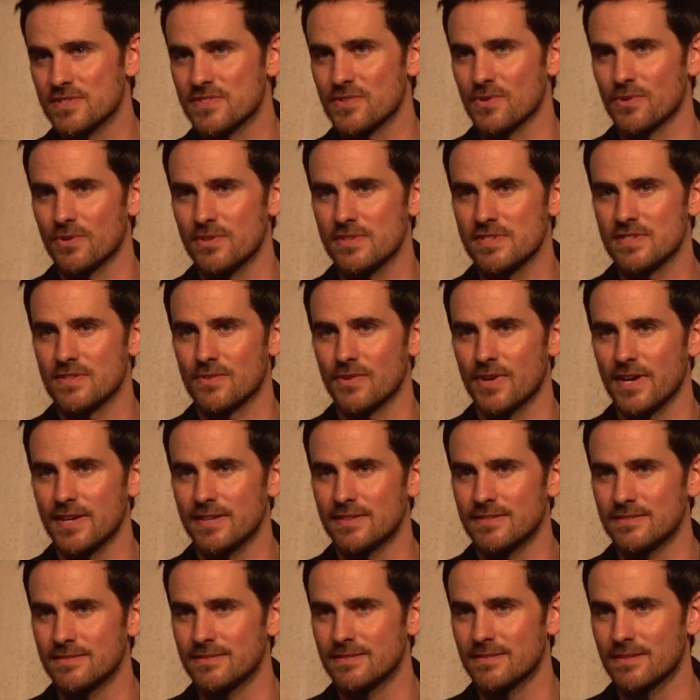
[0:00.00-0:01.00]
Story is
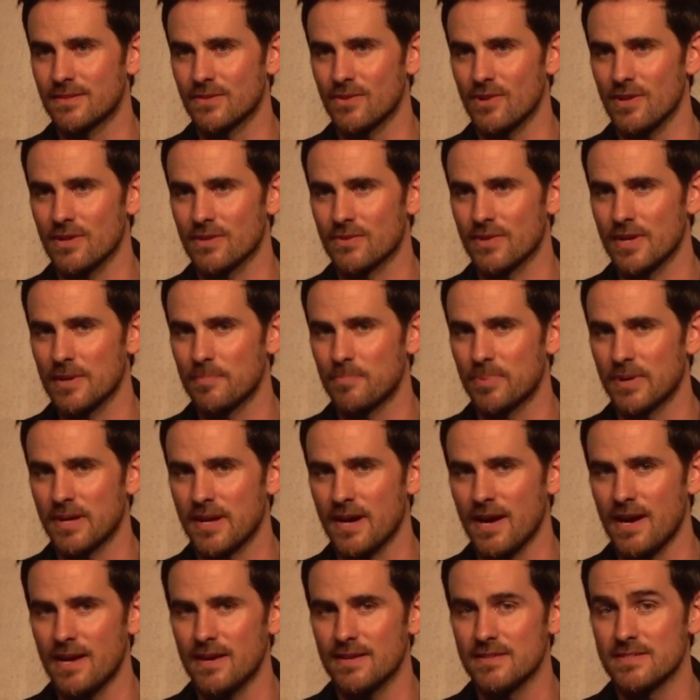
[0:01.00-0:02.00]
great. They're all great, but
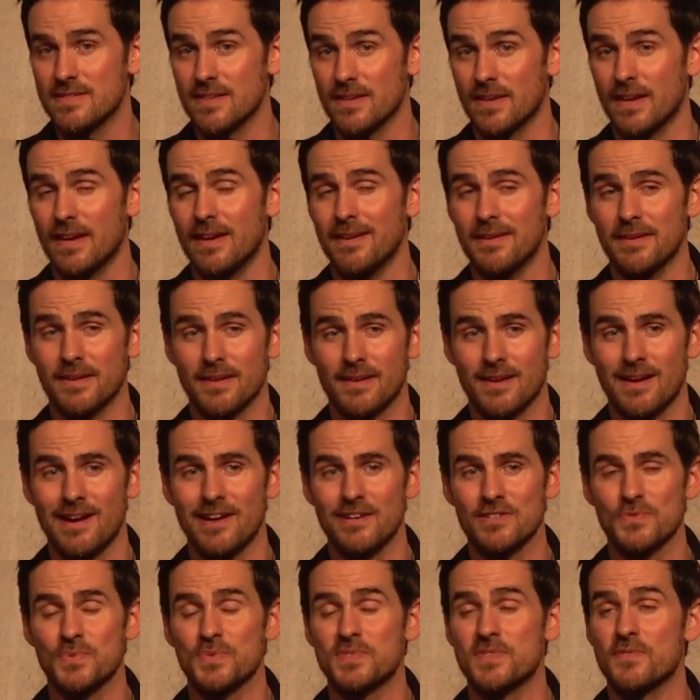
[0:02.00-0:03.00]
Cars
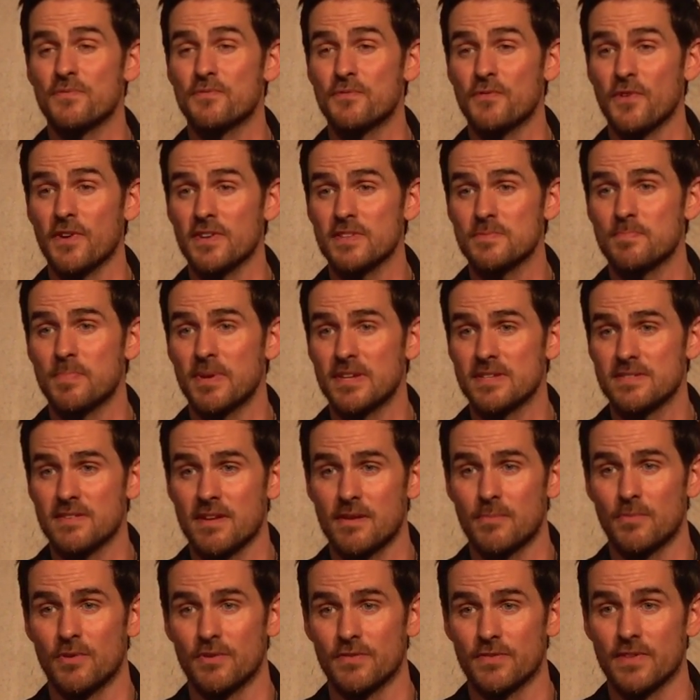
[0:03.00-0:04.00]
was the first
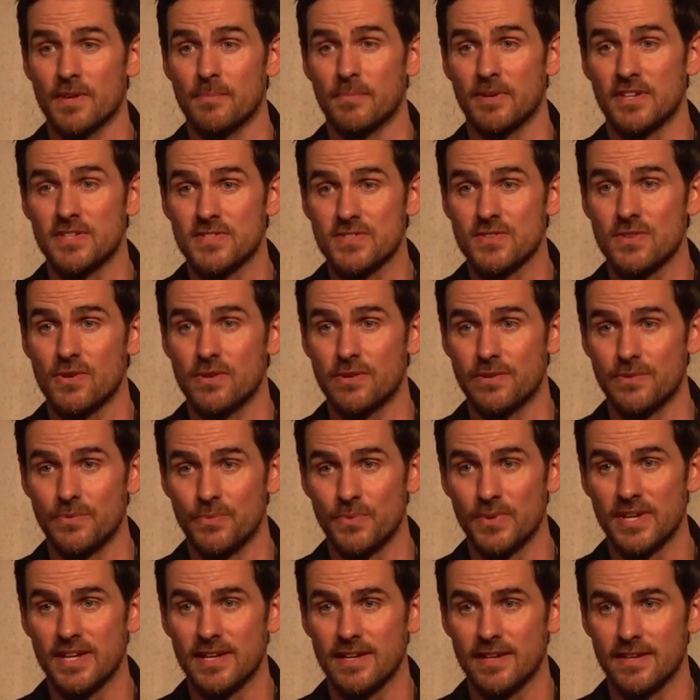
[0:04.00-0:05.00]
Pixar movie that my
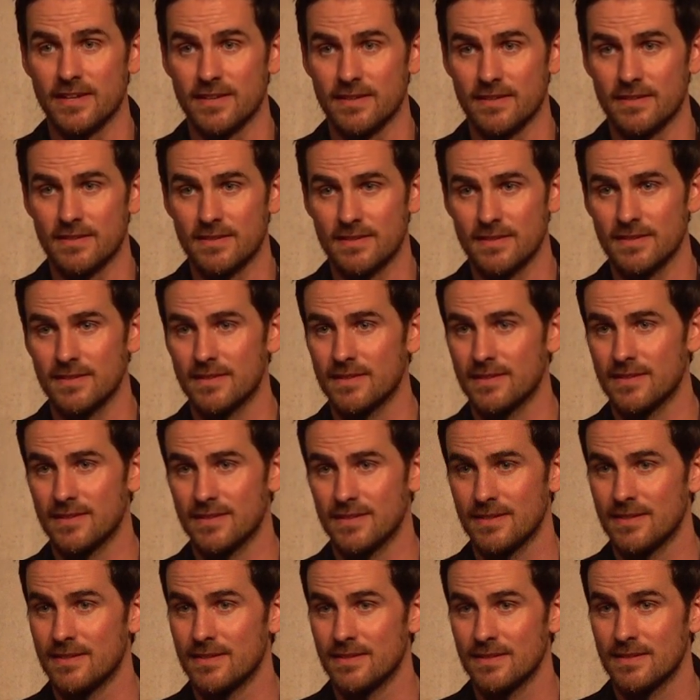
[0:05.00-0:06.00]
son really,
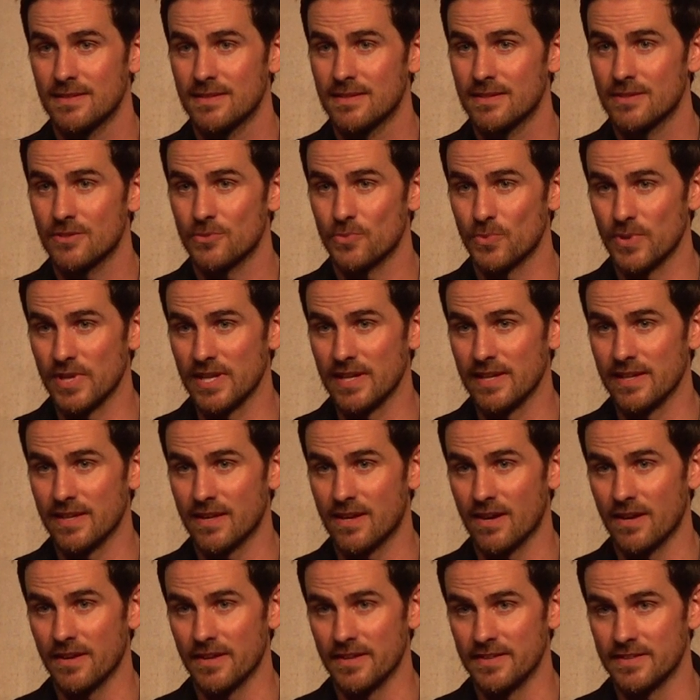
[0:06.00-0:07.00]
really
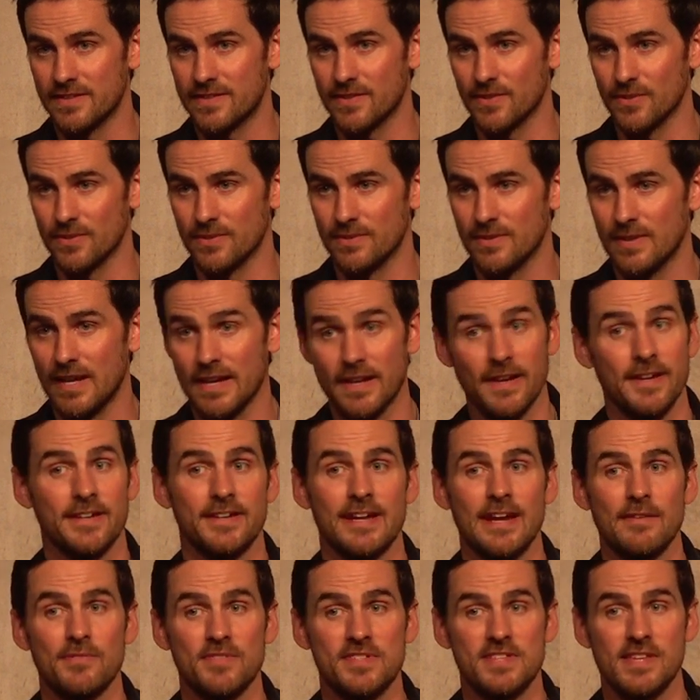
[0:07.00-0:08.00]
got into, and
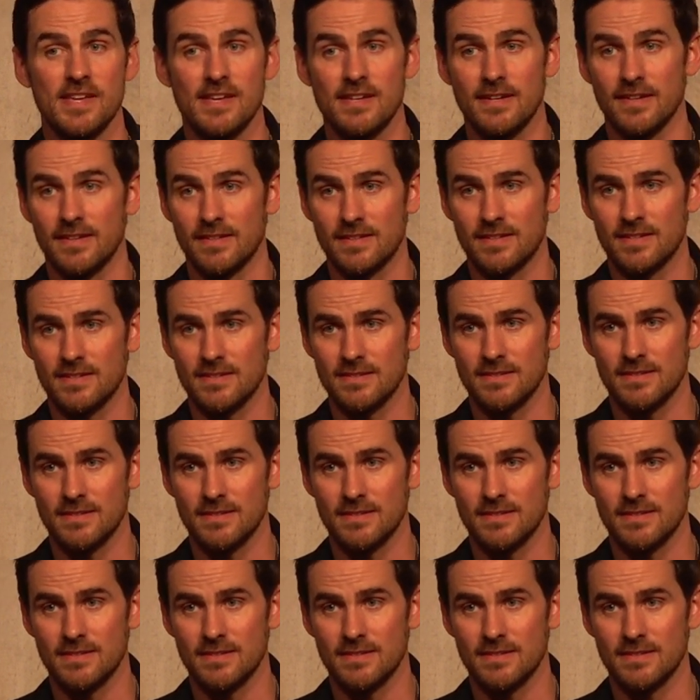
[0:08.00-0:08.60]
I'd never seen it.